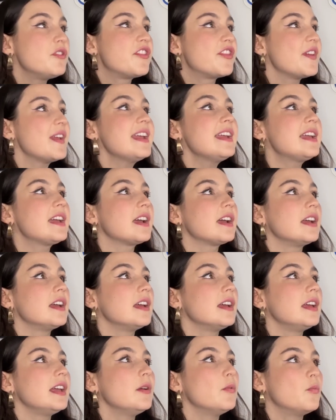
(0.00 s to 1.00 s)
think
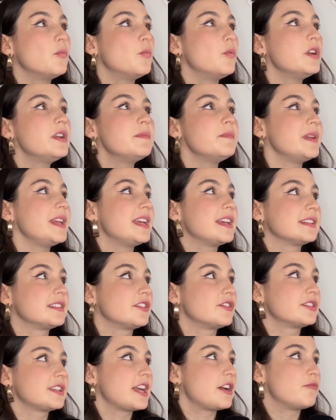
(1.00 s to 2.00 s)
it wouldn't be because
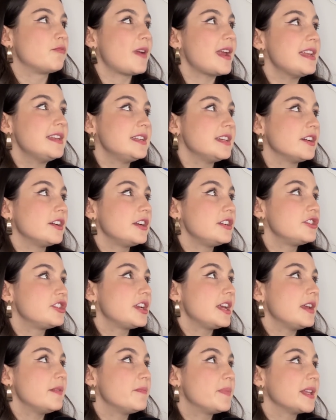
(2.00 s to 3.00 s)
there's like reindeer and shit, but